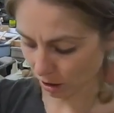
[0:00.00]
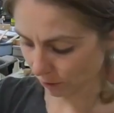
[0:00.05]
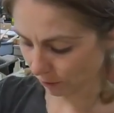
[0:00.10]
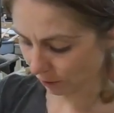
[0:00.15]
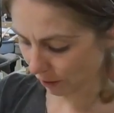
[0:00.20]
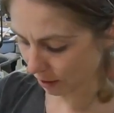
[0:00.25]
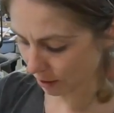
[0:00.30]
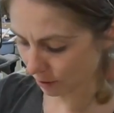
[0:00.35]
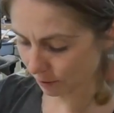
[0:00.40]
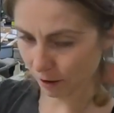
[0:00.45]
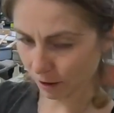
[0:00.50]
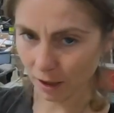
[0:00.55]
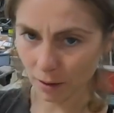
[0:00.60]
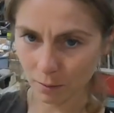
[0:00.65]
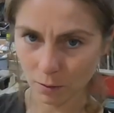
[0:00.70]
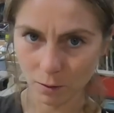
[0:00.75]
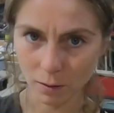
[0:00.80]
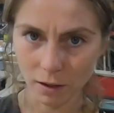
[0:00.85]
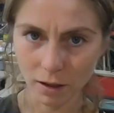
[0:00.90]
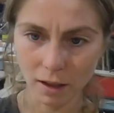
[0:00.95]
your face
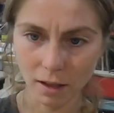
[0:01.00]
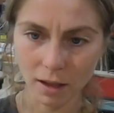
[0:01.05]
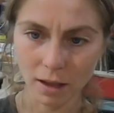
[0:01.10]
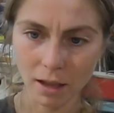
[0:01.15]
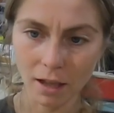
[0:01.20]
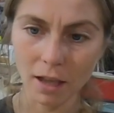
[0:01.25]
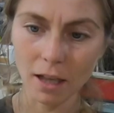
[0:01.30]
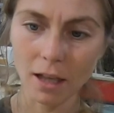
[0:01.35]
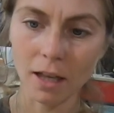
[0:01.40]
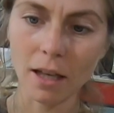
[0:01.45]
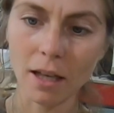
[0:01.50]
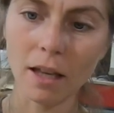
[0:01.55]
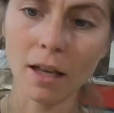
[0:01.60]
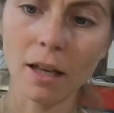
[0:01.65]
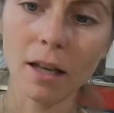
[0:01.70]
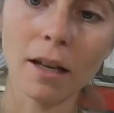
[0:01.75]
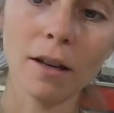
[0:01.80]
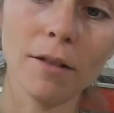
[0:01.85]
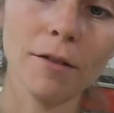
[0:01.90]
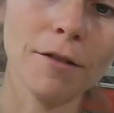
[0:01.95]
frames with the